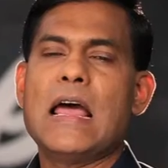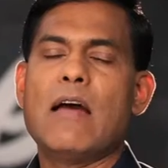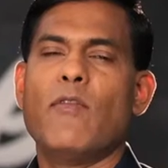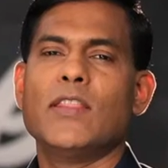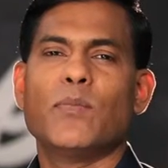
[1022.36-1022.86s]
And
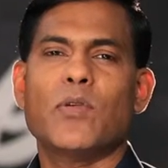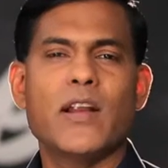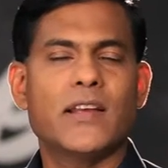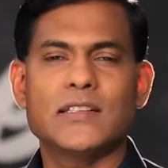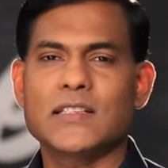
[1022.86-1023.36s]
when the
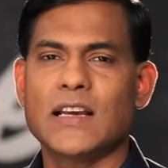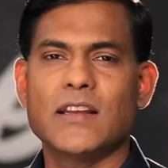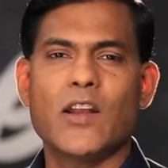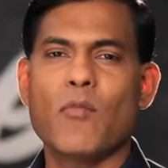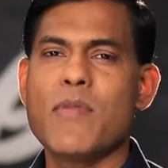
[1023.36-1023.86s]
prodigal
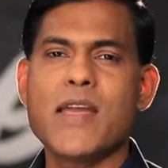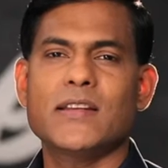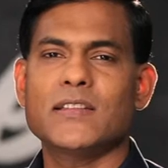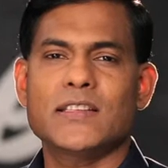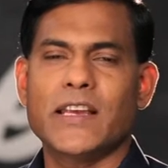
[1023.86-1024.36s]
son, you know,
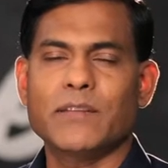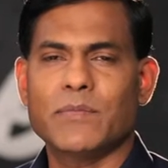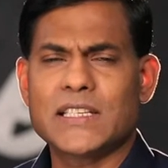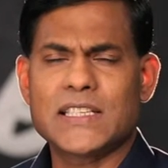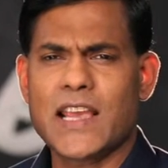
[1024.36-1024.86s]
made his
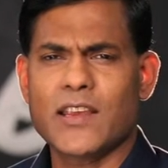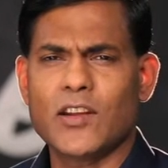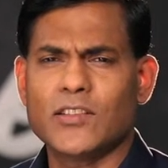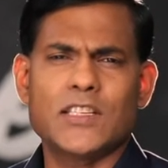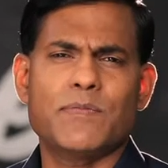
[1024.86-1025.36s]
statement saying,
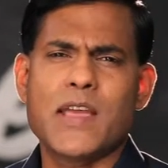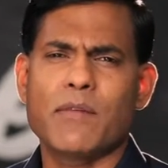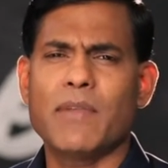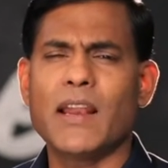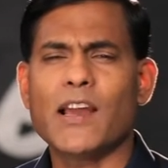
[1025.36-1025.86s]
You know, just
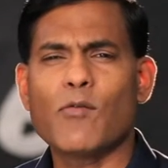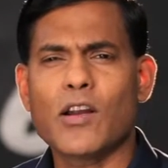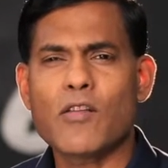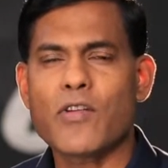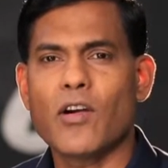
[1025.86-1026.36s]
make me like
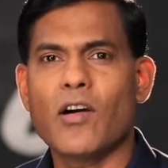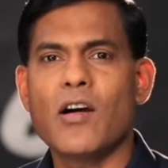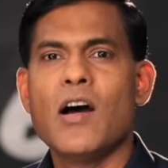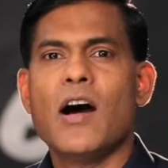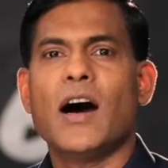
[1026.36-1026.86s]
one of
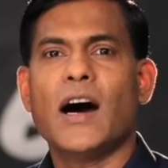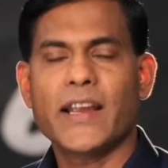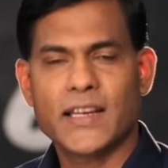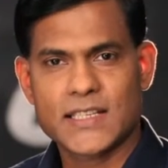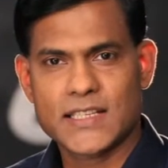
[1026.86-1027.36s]
your
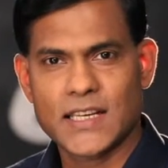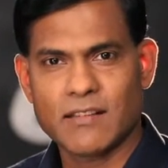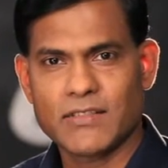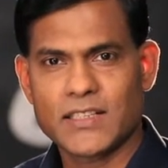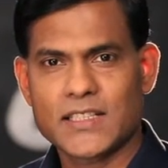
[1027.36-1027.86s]
hired
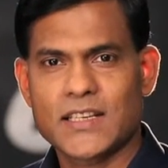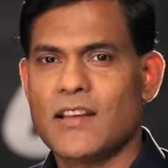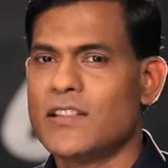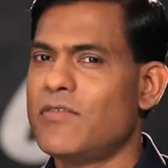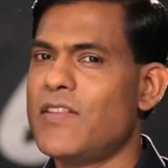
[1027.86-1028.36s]
servants,
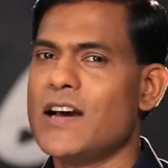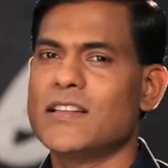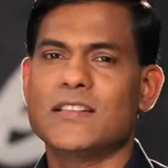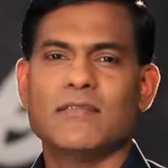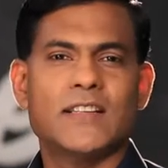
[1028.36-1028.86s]
the
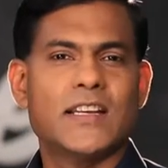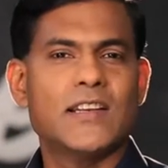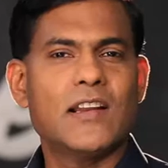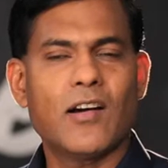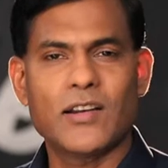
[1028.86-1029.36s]
father
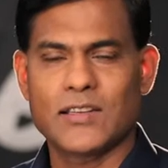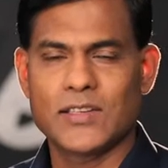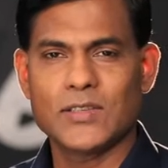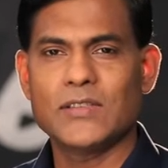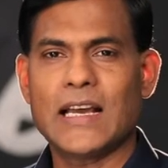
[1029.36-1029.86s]
did
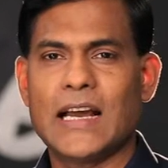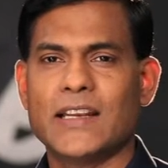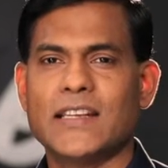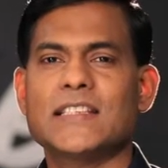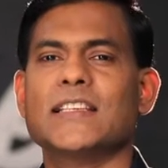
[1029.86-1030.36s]
not do
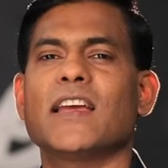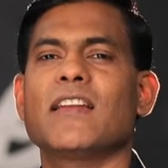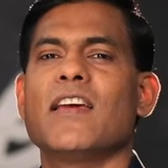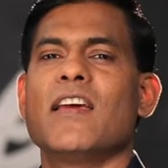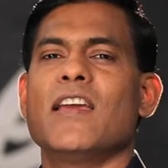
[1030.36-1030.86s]
that. He
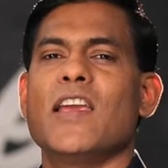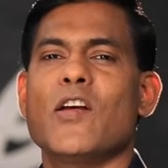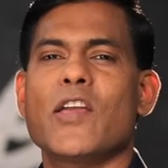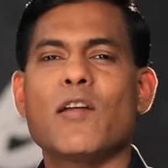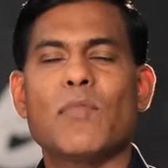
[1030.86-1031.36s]
said,
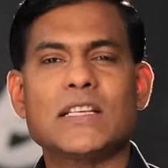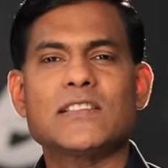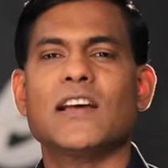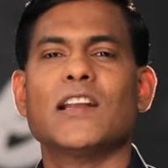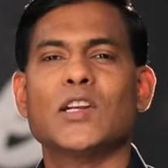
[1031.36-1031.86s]
you know, here my
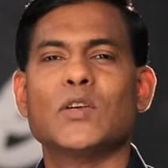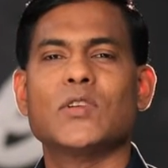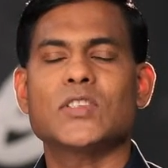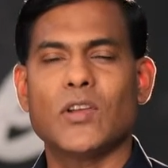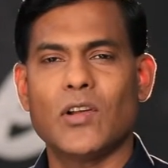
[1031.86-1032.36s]
son who
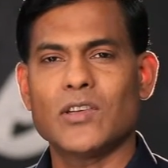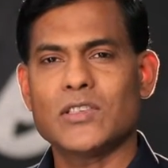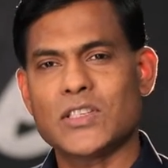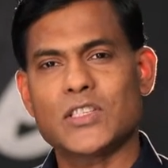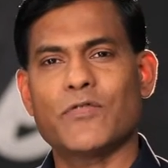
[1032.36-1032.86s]
was
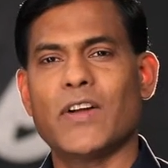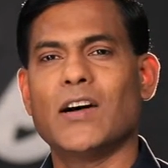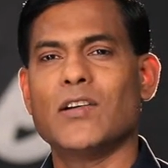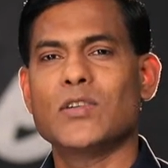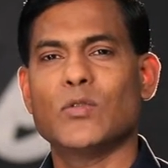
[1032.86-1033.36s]
lost is
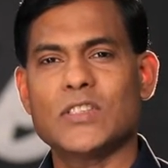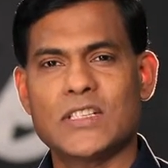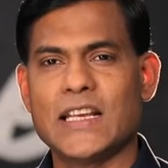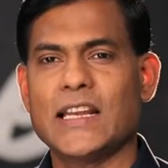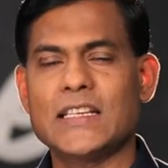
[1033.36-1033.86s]
found, who
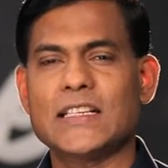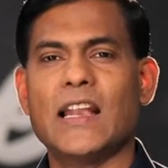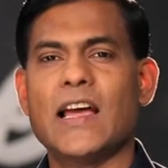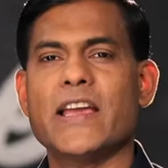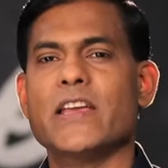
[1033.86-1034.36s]
was dead is
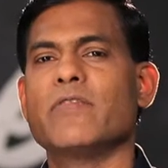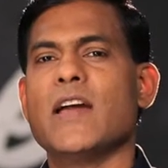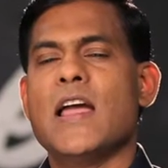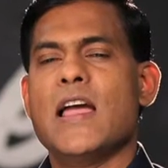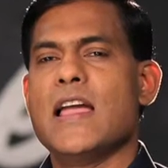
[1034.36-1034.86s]
alive.
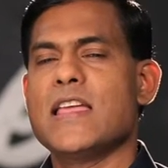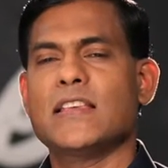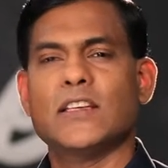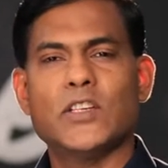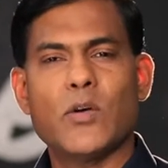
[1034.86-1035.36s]
And
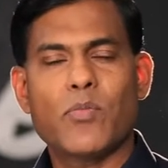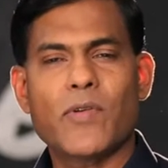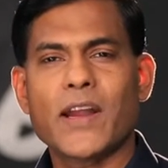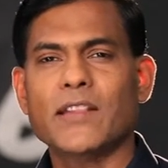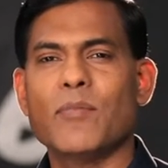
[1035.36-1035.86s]
he said, you know,
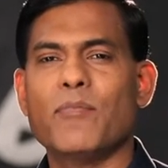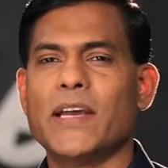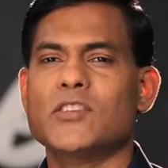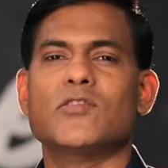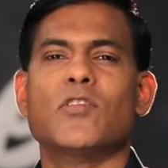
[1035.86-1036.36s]
bring the
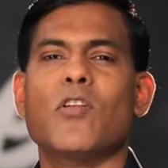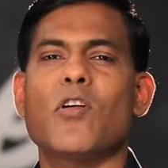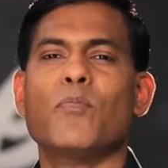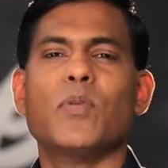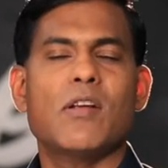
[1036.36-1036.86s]
best
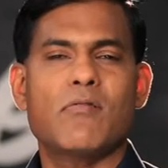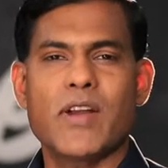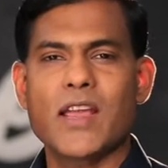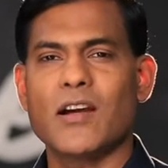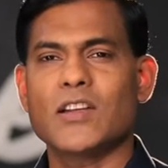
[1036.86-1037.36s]
robe, put a
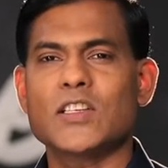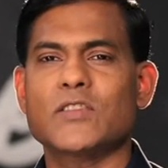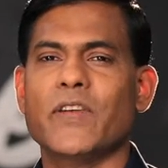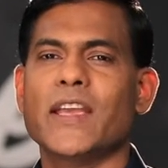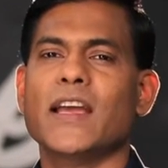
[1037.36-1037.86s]
ring on
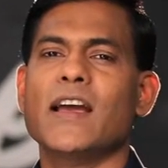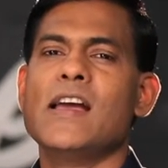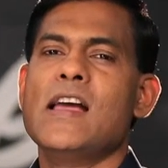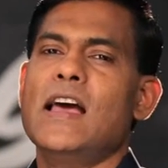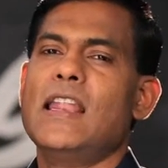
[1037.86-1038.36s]
his
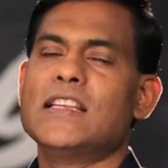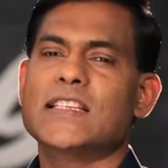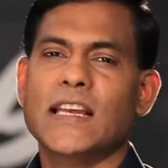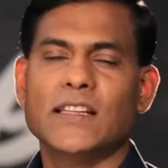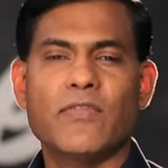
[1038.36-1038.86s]
finger.
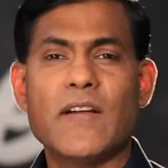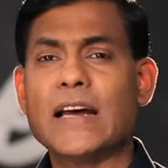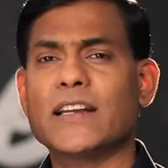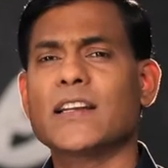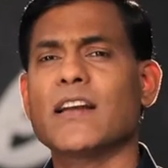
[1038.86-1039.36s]
Let's get the
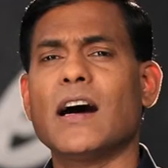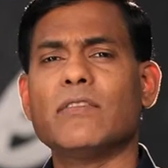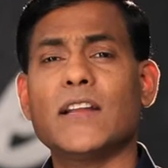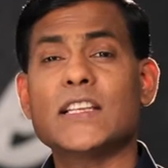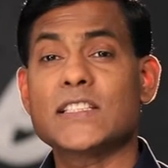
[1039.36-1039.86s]
fatted
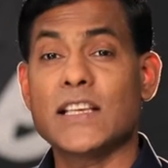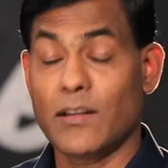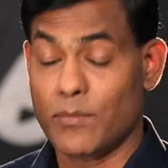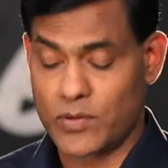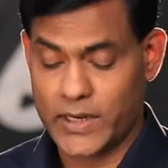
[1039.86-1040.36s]
calf. Let's
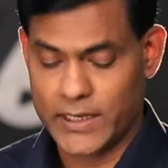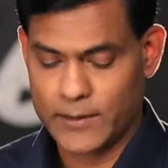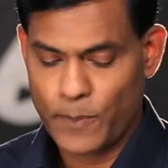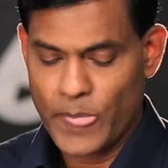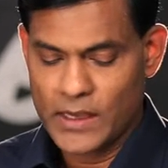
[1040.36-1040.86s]

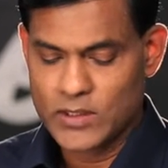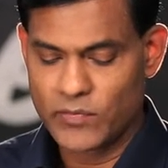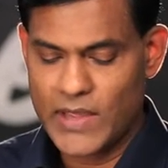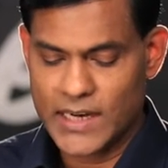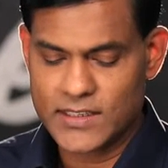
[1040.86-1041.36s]
celebrate.
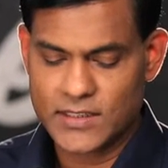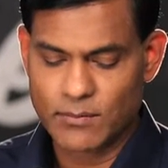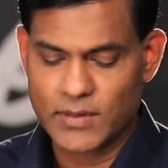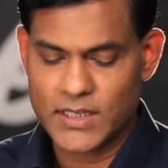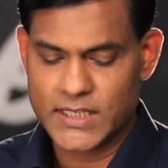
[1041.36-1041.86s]
So that's
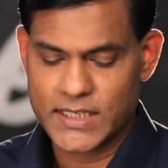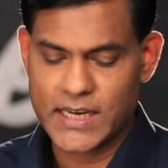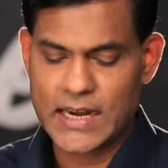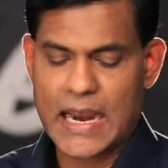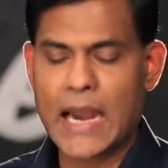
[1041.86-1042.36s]
the
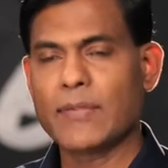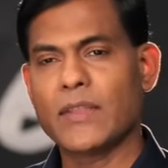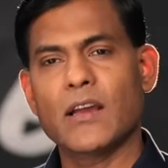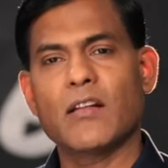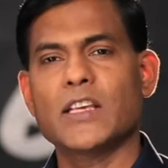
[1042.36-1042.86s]
mercy
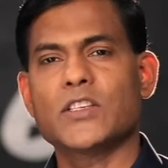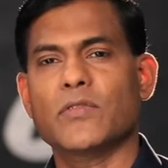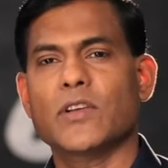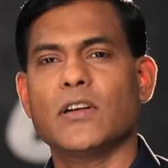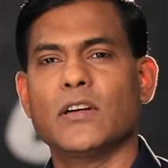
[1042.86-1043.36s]
and the
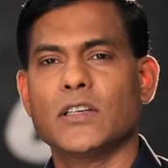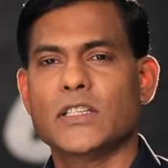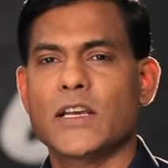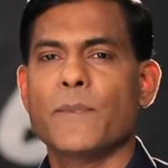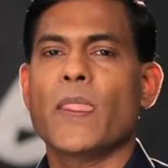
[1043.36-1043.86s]
grace of
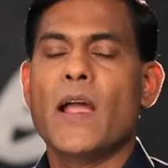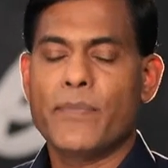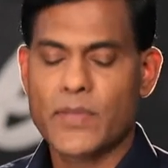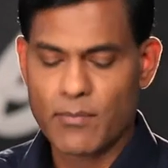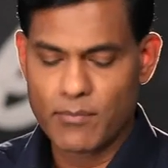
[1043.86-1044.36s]
God.
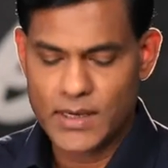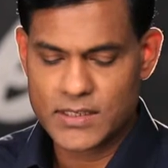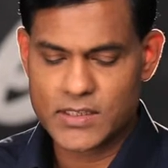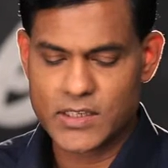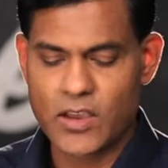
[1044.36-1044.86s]
The
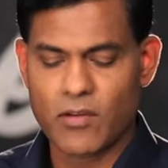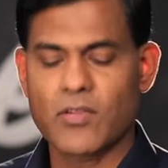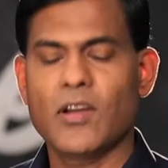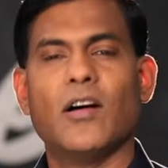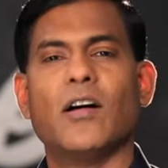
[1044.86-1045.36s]
mercy
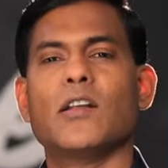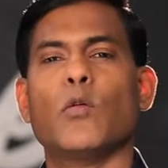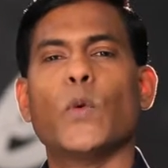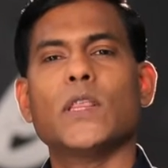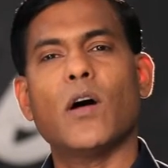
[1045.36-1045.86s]
of
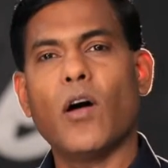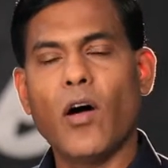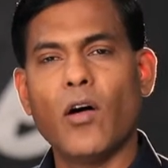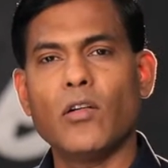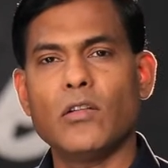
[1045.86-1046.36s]
God
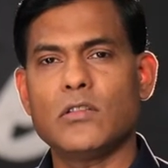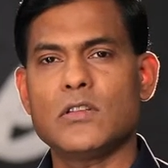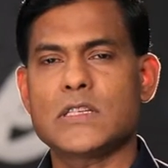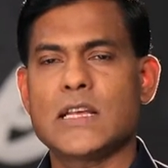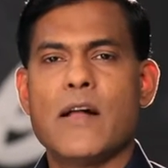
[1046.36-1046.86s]

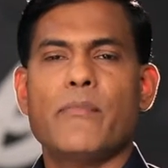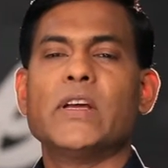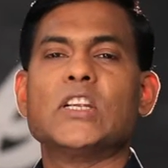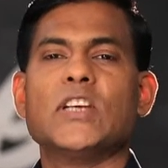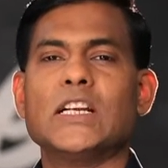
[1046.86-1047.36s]
withholds
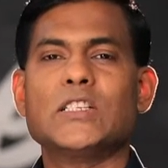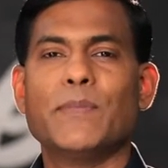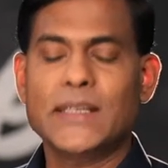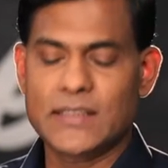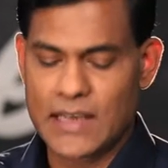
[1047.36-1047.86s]
the
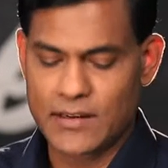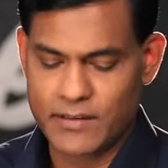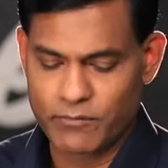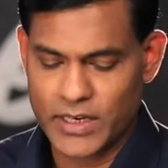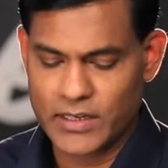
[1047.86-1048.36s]
judgment
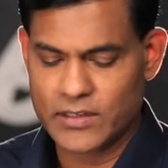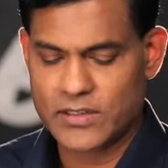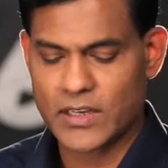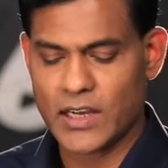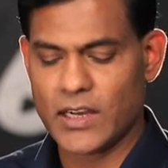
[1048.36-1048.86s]
that we
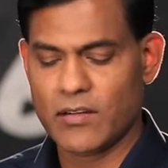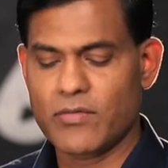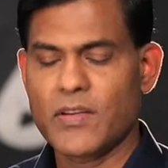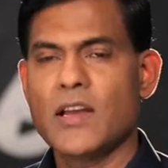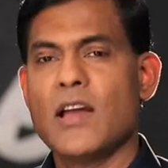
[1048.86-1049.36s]
deserve.